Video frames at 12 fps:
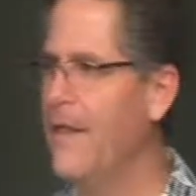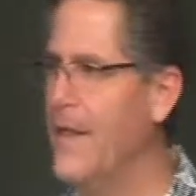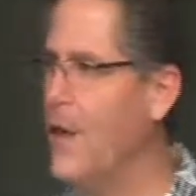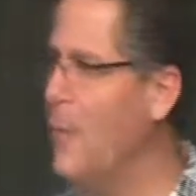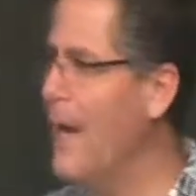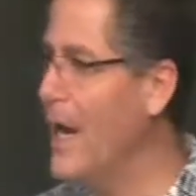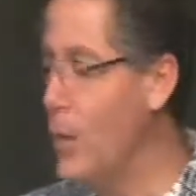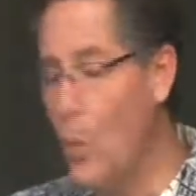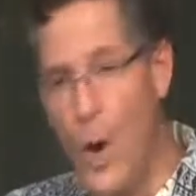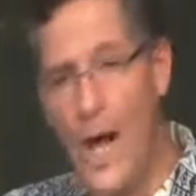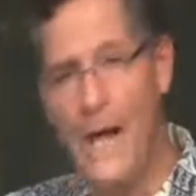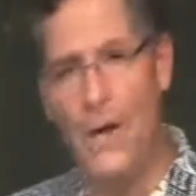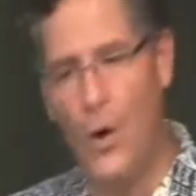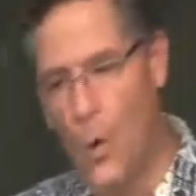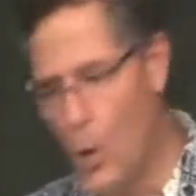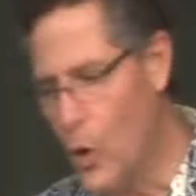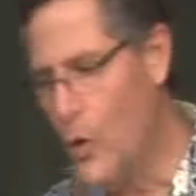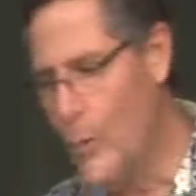that no matter what
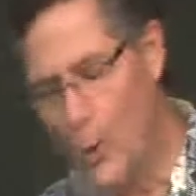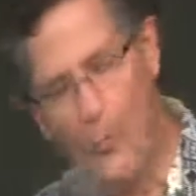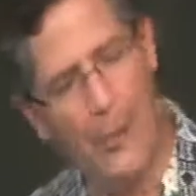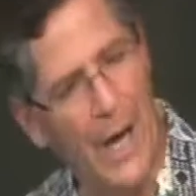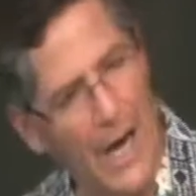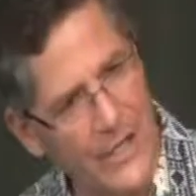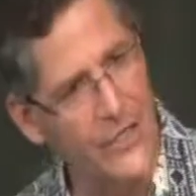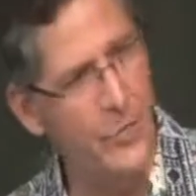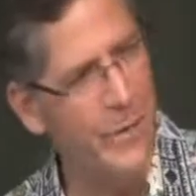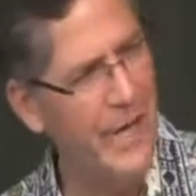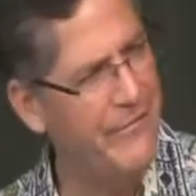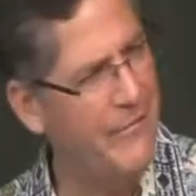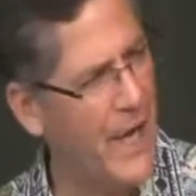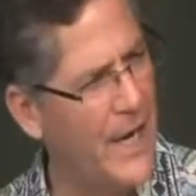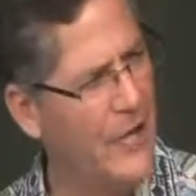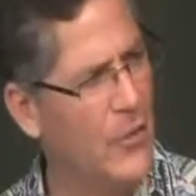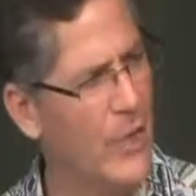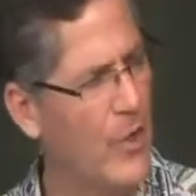horrible box you may
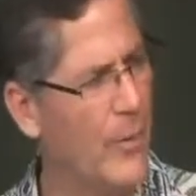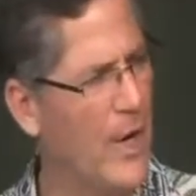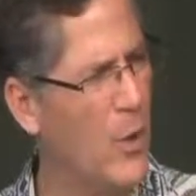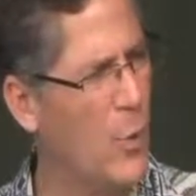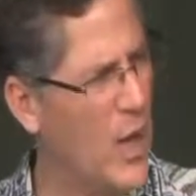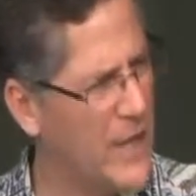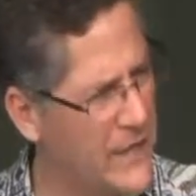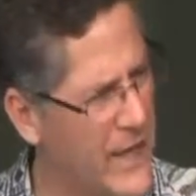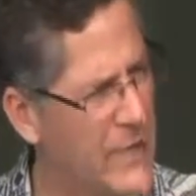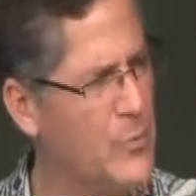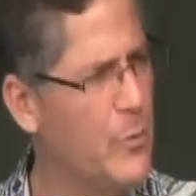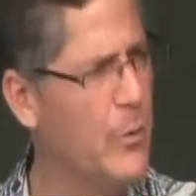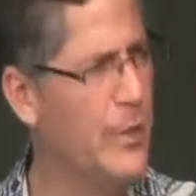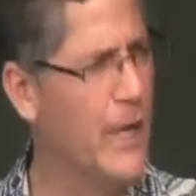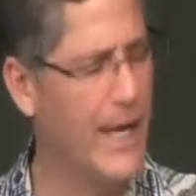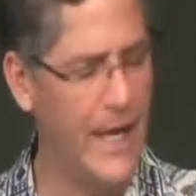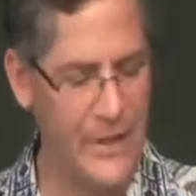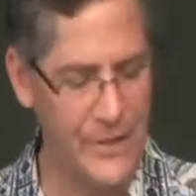find you're in, no matter what desperate
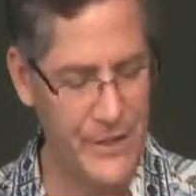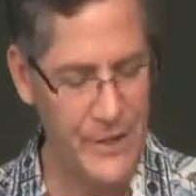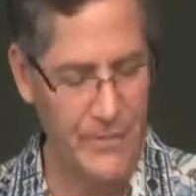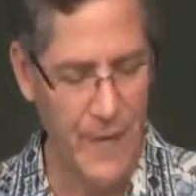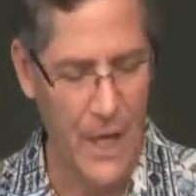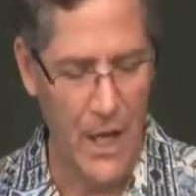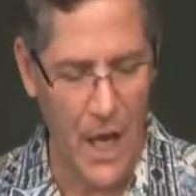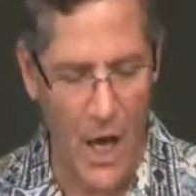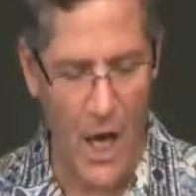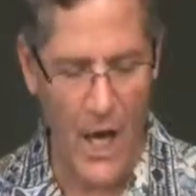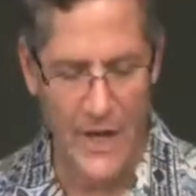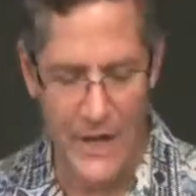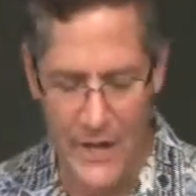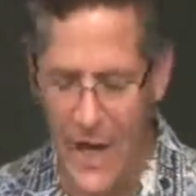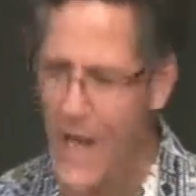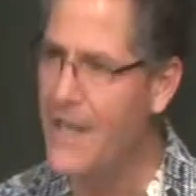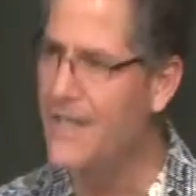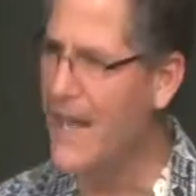place, God
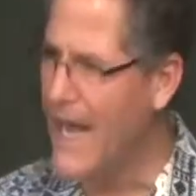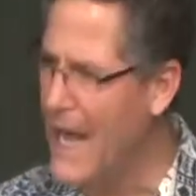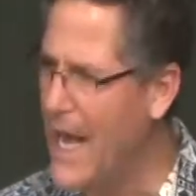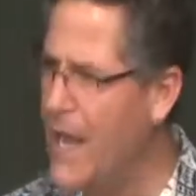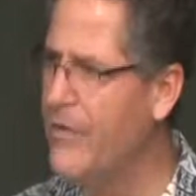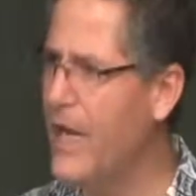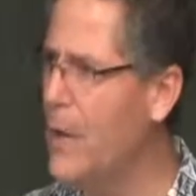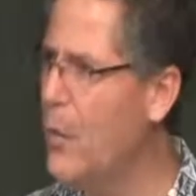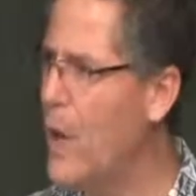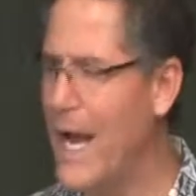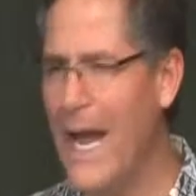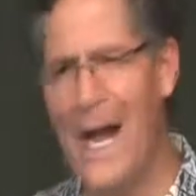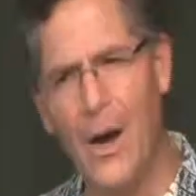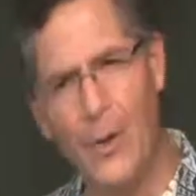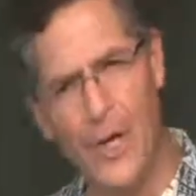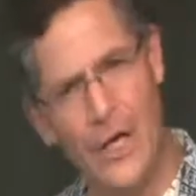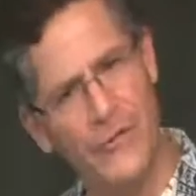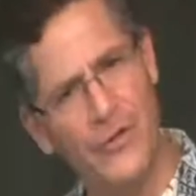does have a way
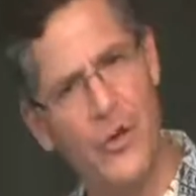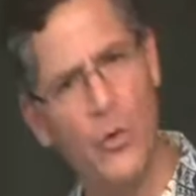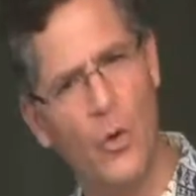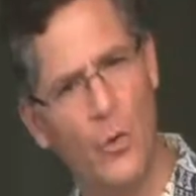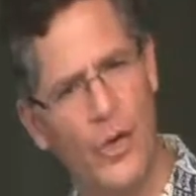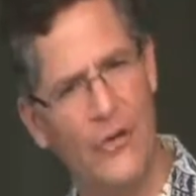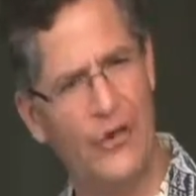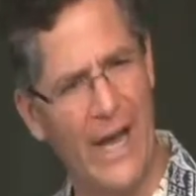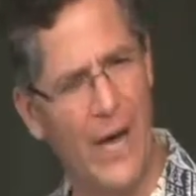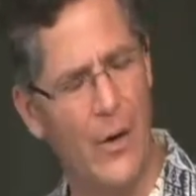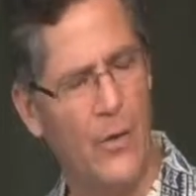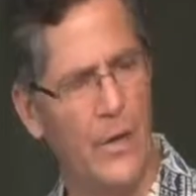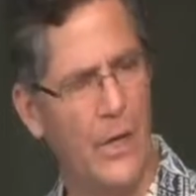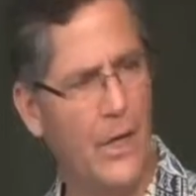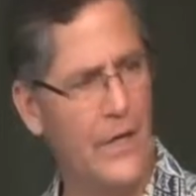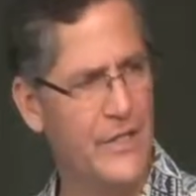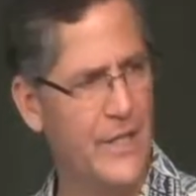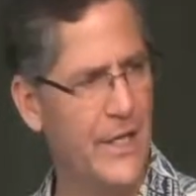out if you will reach out
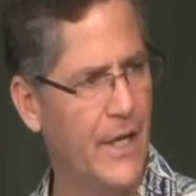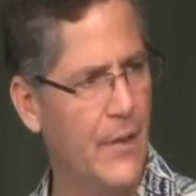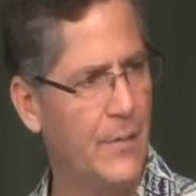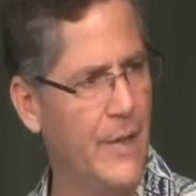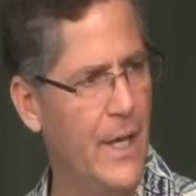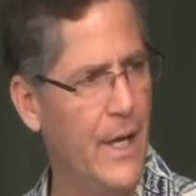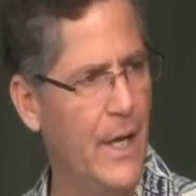to Him.